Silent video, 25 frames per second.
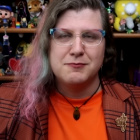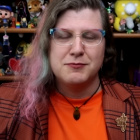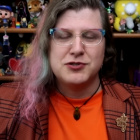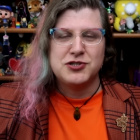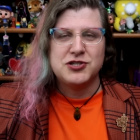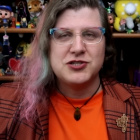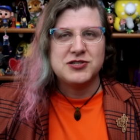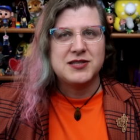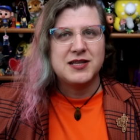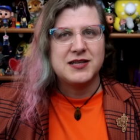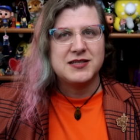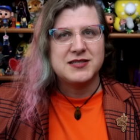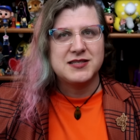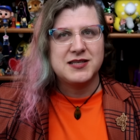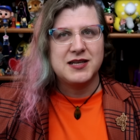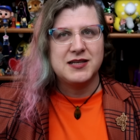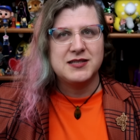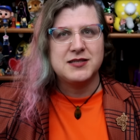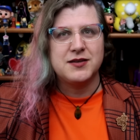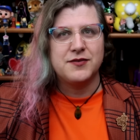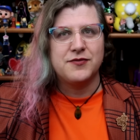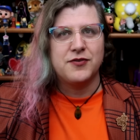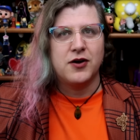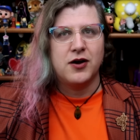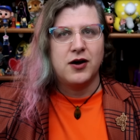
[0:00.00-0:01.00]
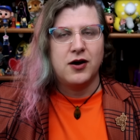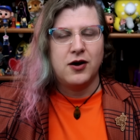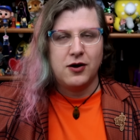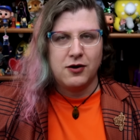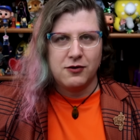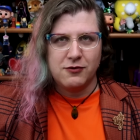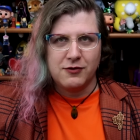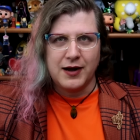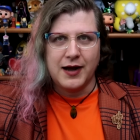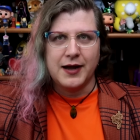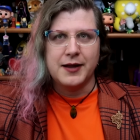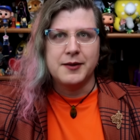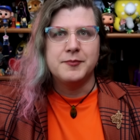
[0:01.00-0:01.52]
But just that sense of,
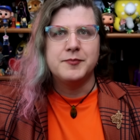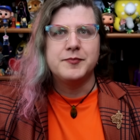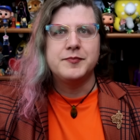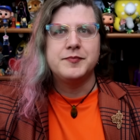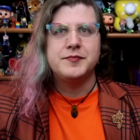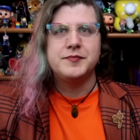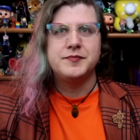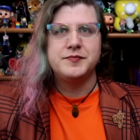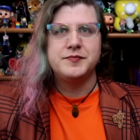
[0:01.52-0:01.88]
all right,